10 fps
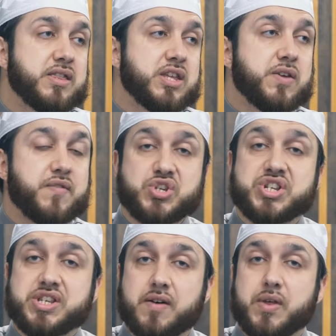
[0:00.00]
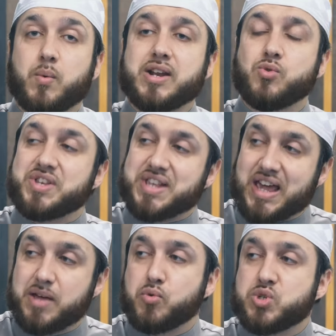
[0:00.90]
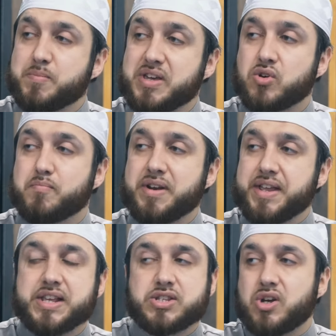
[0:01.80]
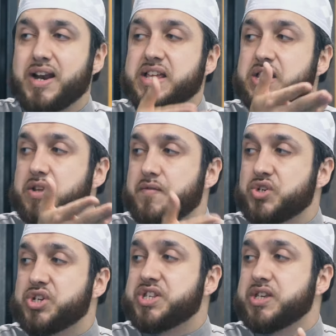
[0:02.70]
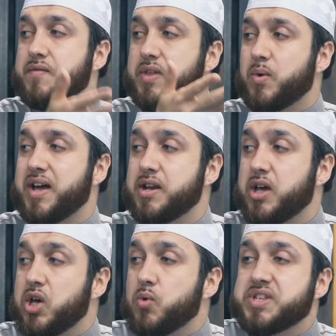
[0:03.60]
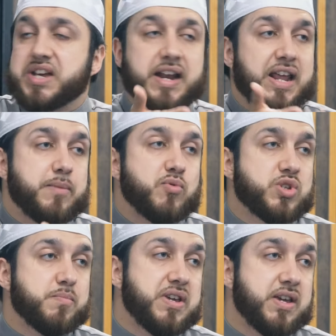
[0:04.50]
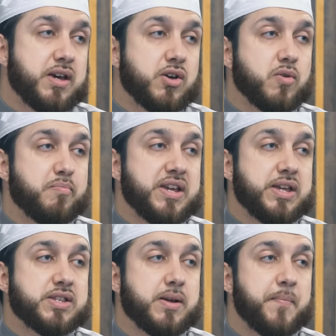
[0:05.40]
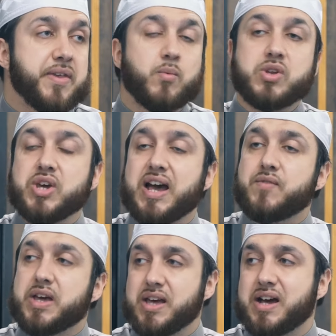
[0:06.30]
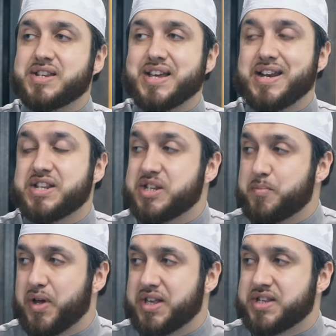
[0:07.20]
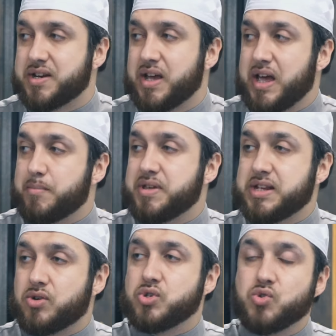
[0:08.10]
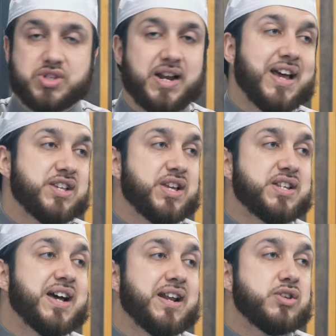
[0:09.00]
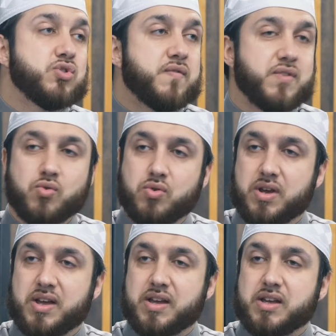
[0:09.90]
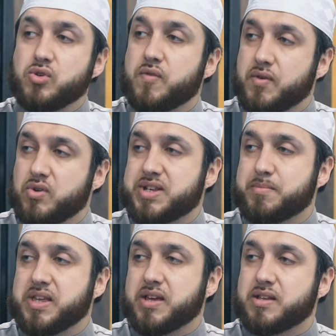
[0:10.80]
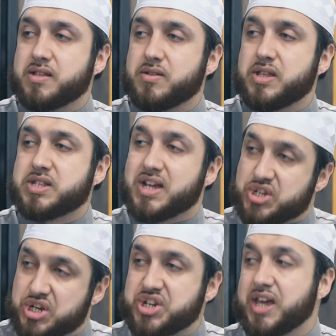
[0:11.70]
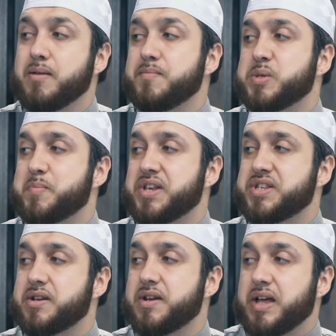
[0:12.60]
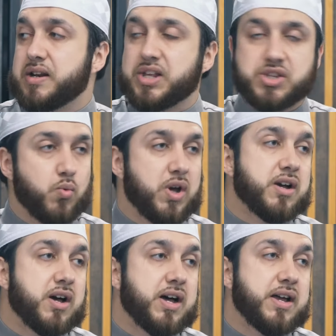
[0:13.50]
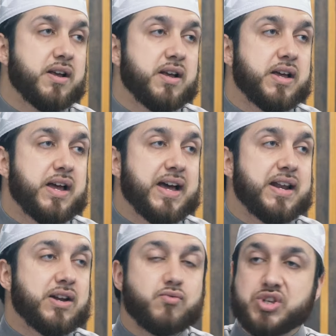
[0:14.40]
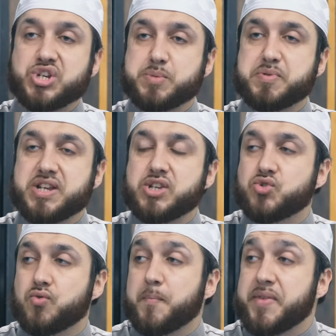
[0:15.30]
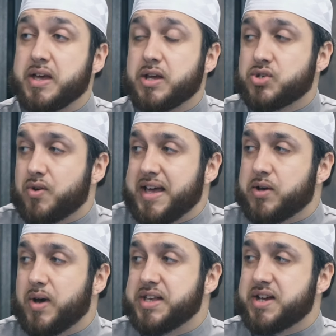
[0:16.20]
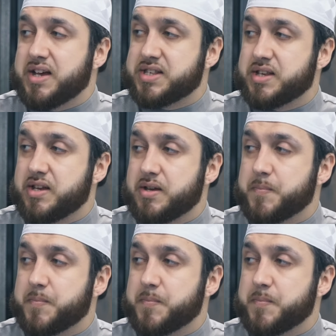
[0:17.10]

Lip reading: The deficiency of the one who is able to be complete is not like the deficiency of the one who is unable to be complete. When you have a young talented person but they don't utilize their talent, you feel something. It's such a shame this person doesn't work hard and reach his potential. So likewise us.